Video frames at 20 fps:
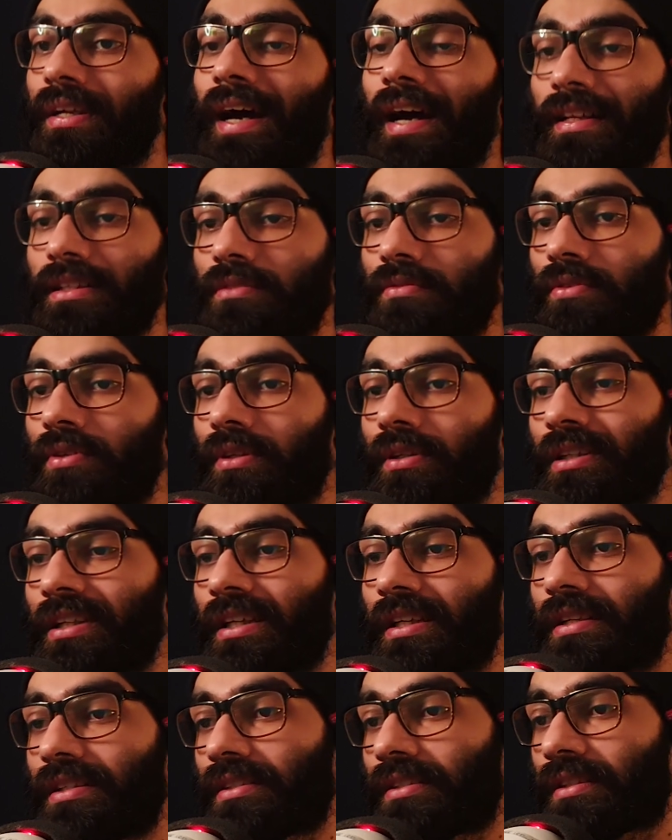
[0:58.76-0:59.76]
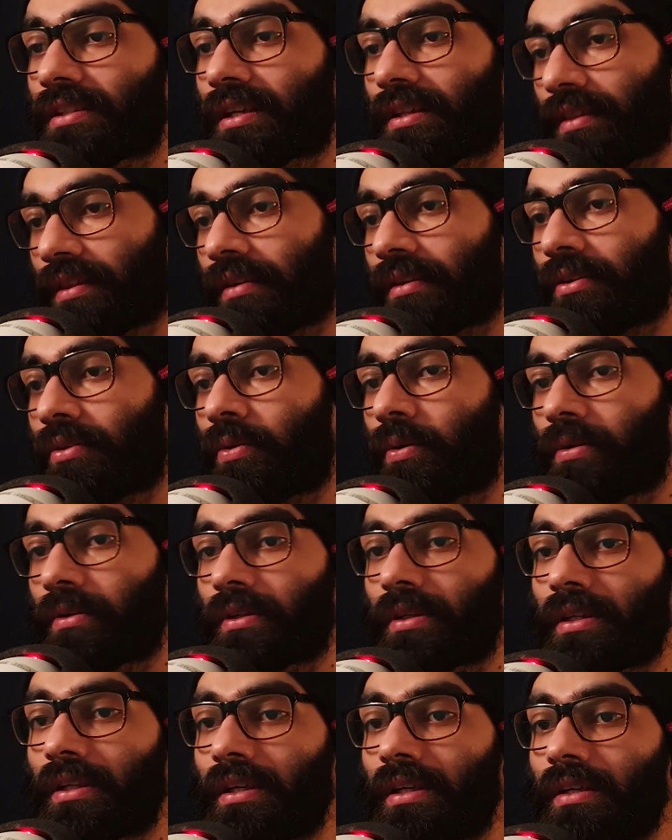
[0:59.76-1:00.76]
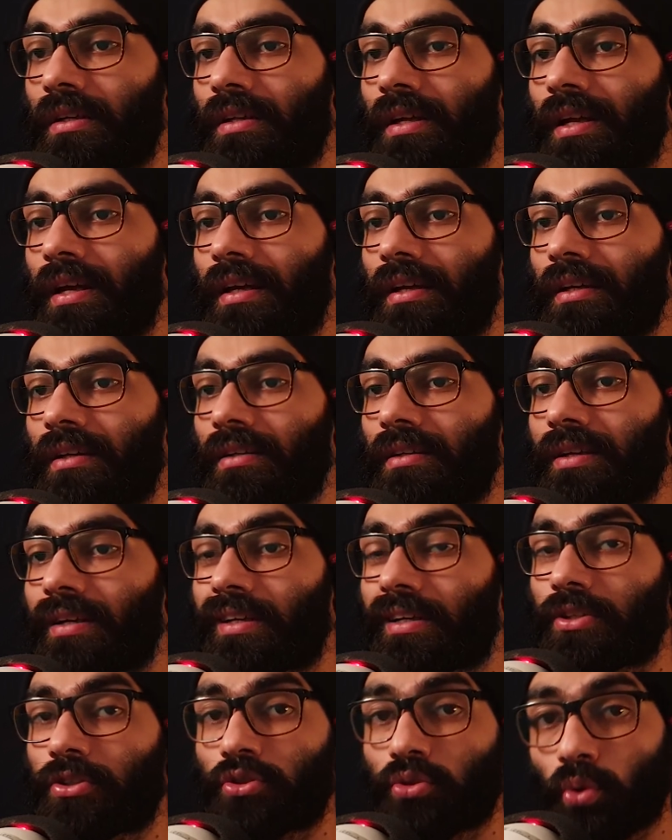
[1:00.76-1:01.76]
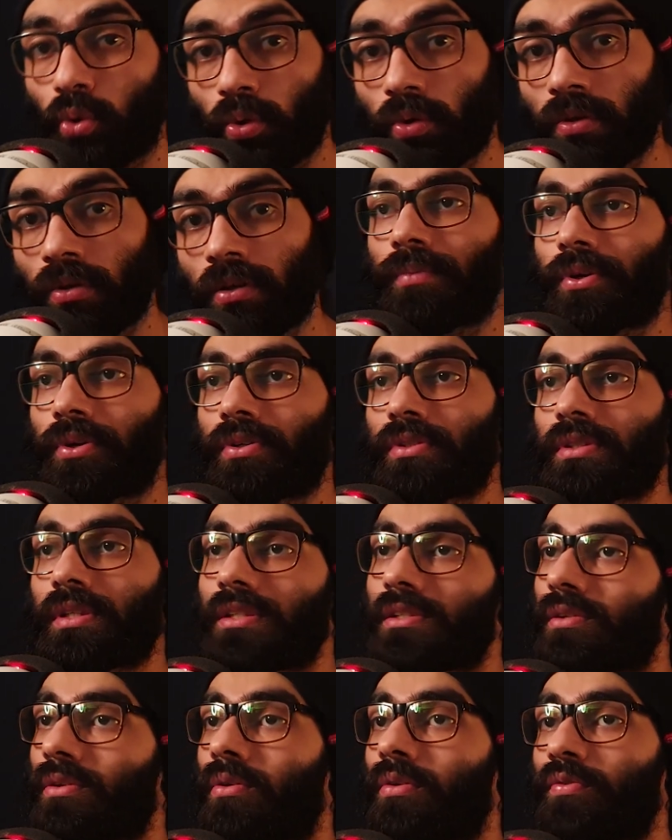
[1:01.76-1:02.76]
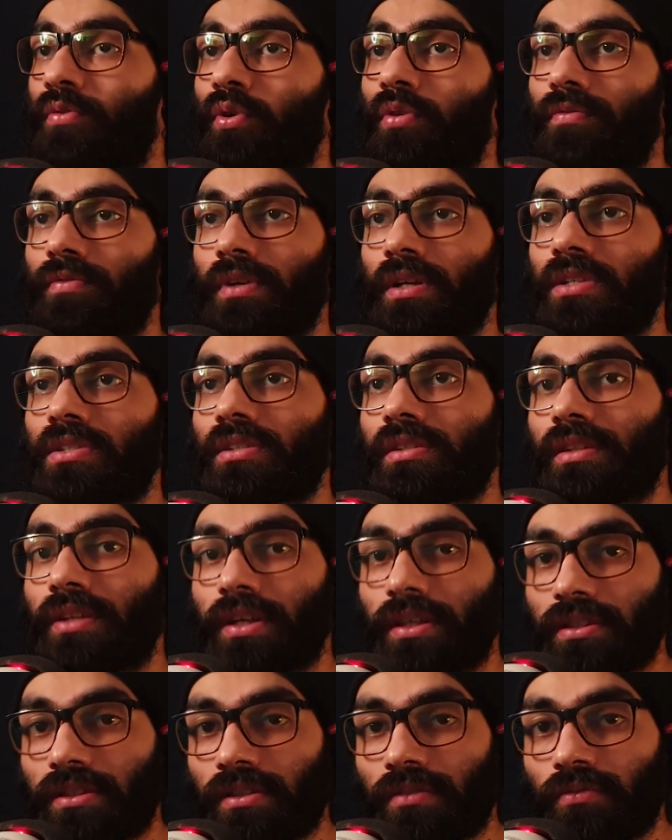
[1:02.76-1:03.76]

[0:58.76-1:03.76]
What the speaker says: dad's work there is nothing concrete that I can show, because there's a lot of confidential things